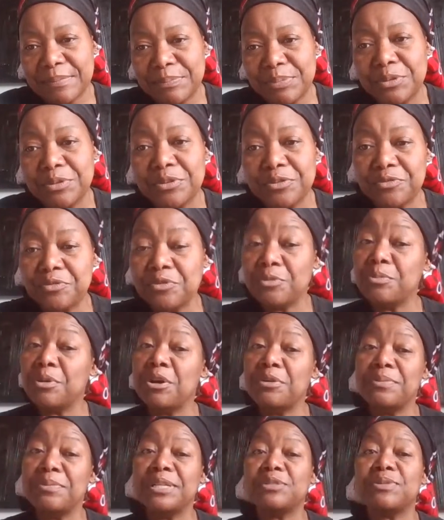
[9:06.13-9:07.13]
Beautiful
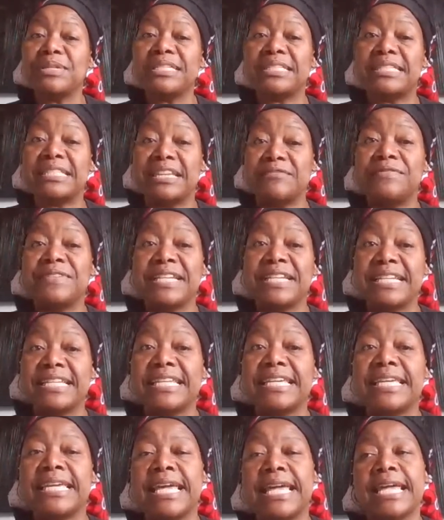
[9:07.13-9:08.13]
moment was
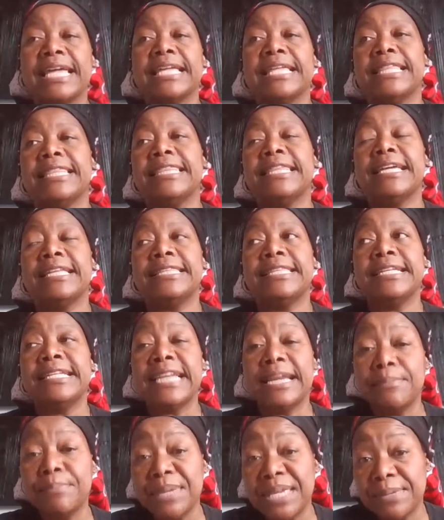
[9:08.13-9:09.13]
definitely the
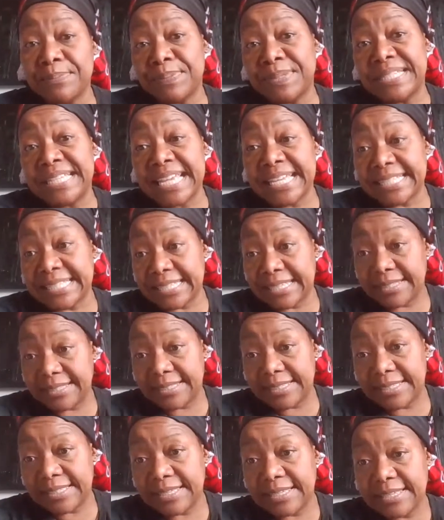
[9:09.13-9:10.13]
Namib Desert.
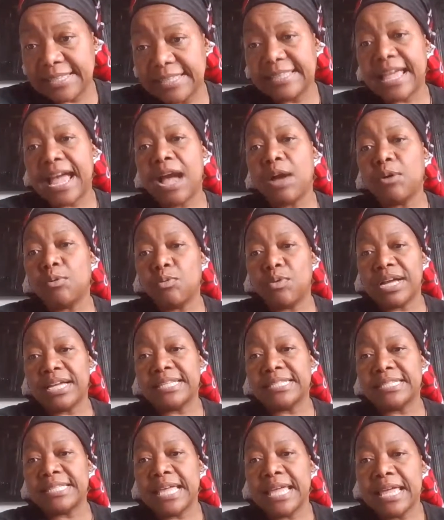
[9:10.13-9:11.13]
That
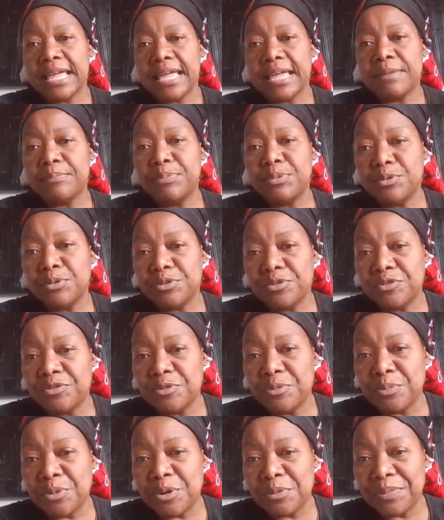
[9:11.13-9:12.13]
was a
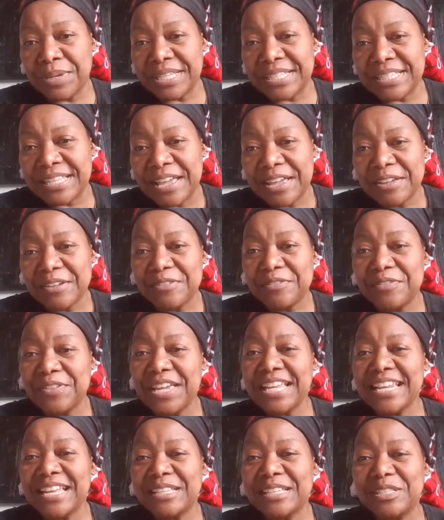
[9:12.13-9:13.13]
beautiful moment.
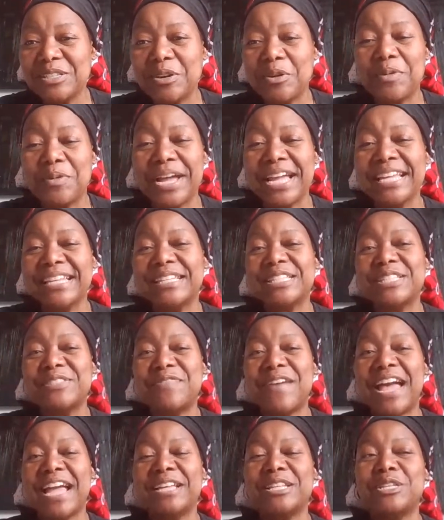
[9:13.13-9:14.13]
Venus, your weight is
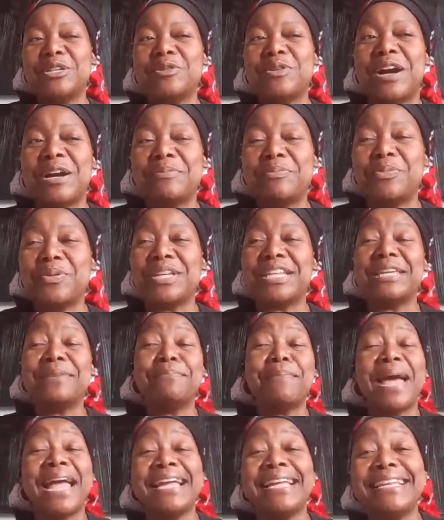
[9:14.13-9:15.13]
fine. You are pretty.
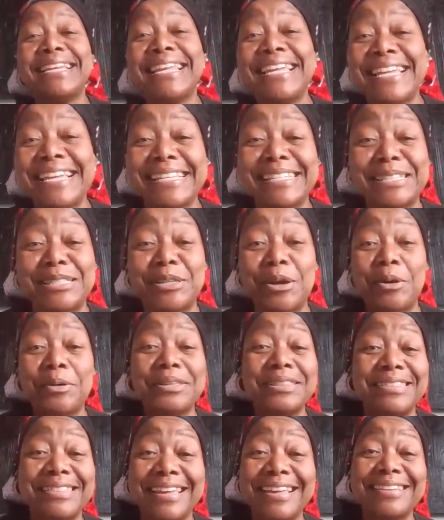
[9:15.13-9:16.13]
My knees
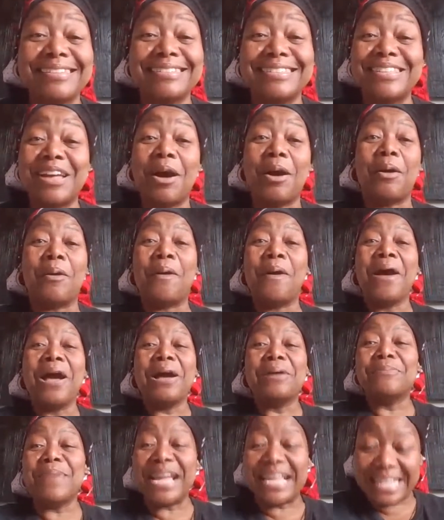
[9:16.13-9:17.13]
don't think so.
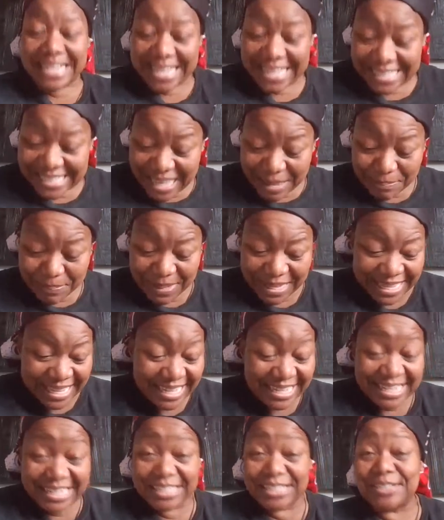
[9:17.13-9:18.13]
My knees are
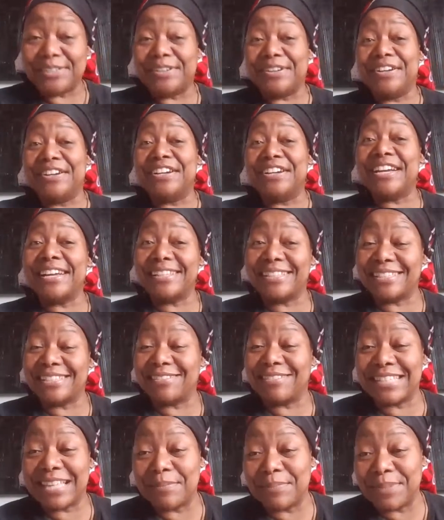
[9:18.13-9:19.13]
beginning to hurt
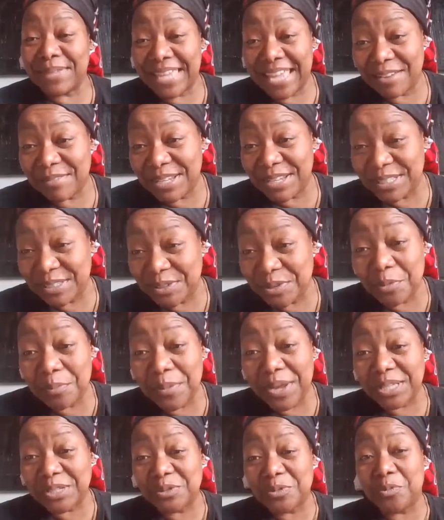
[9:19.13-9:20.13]
because I'm carrying too
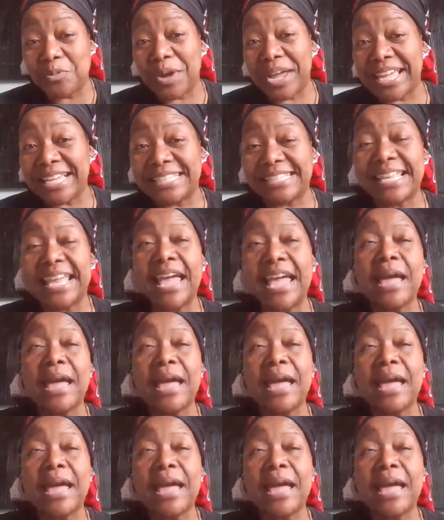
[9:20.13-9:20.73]
much weight.